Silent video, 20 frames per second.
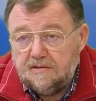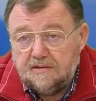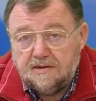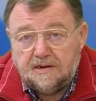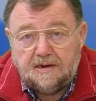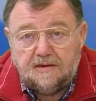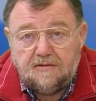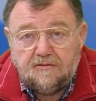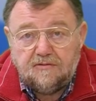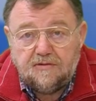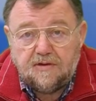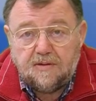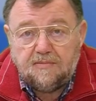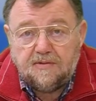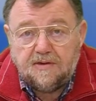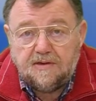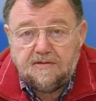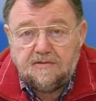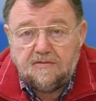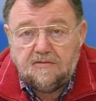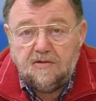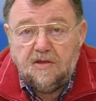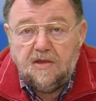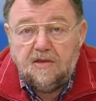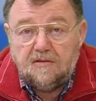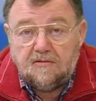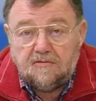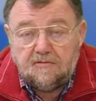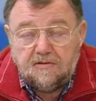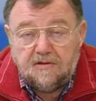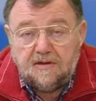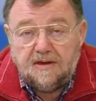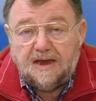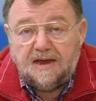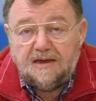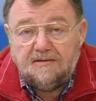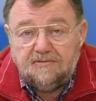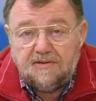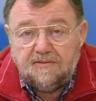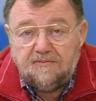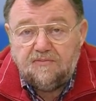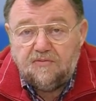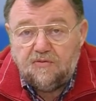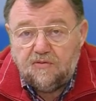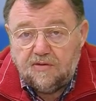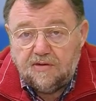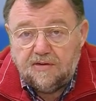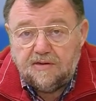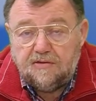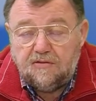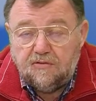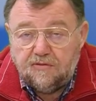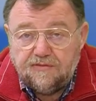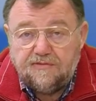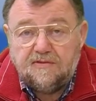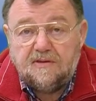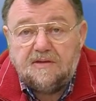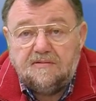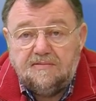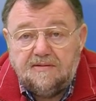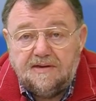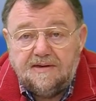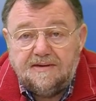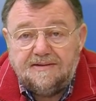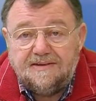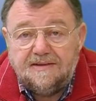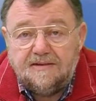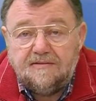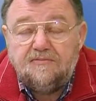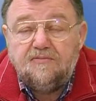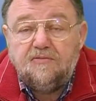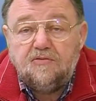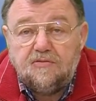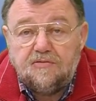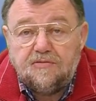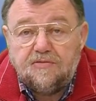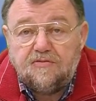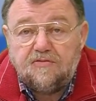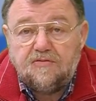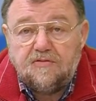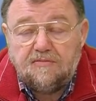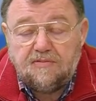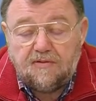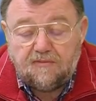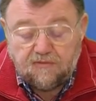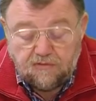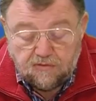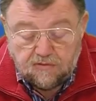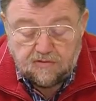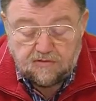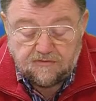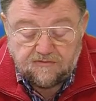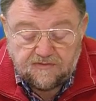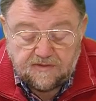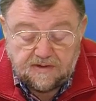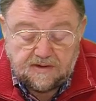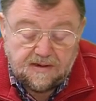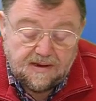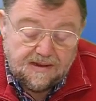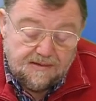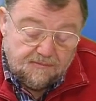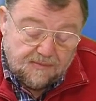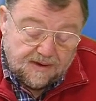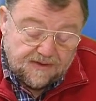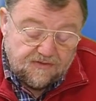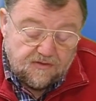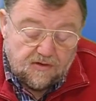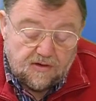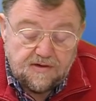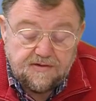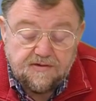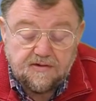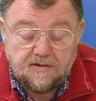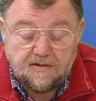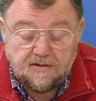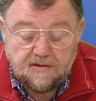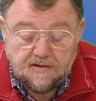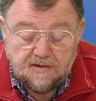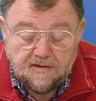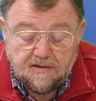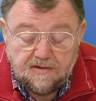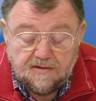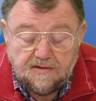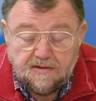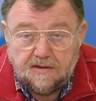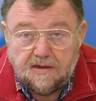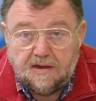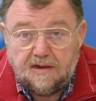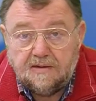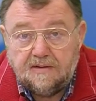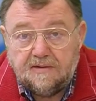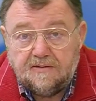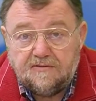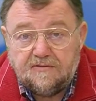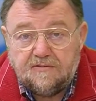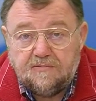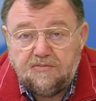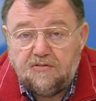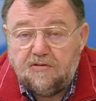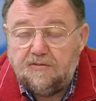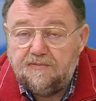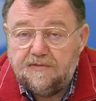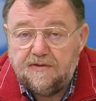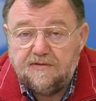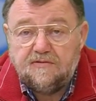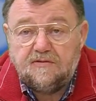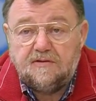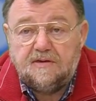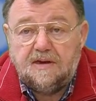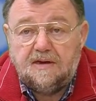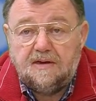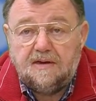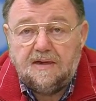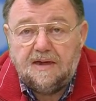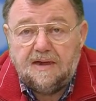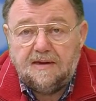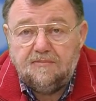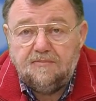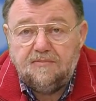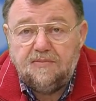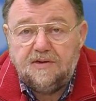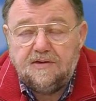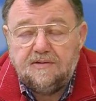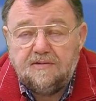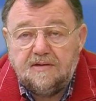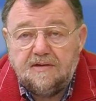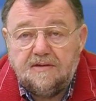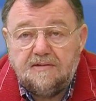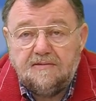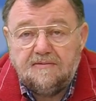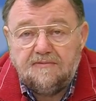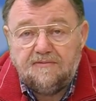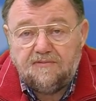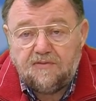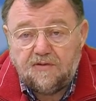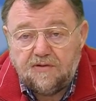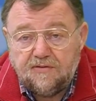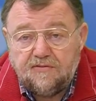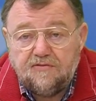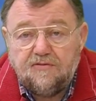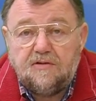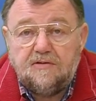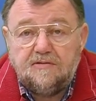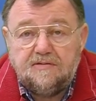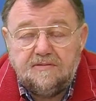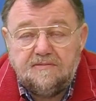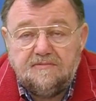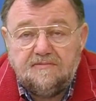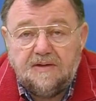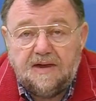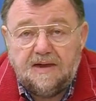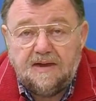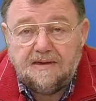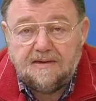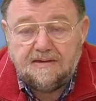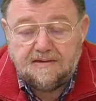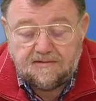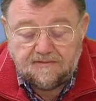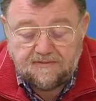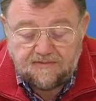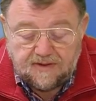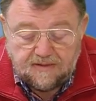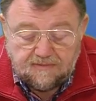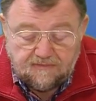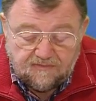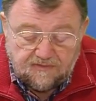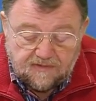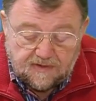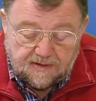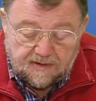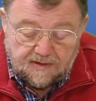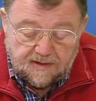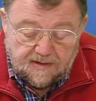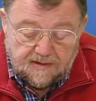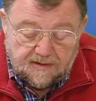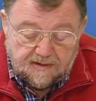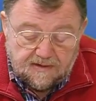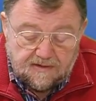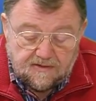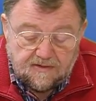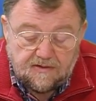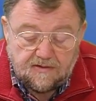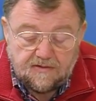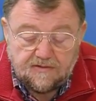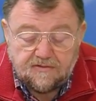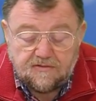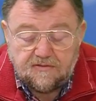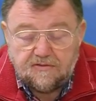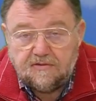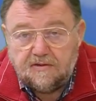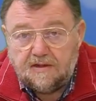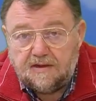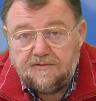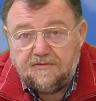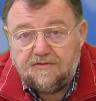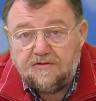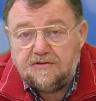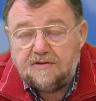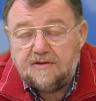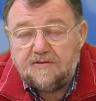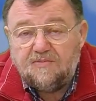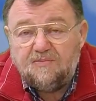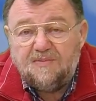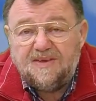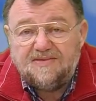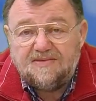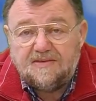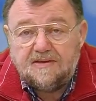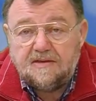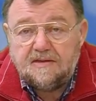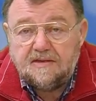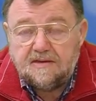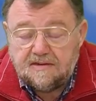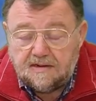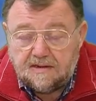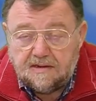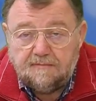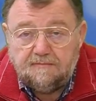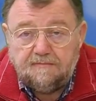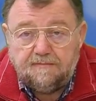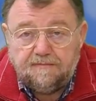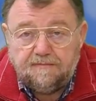You should, as a supplier of such goods, anyway, have such measuring instruments. Man sollte als professioneller Anbieter von solchen Waren auf jeden Fall ein solches Messgerät haben.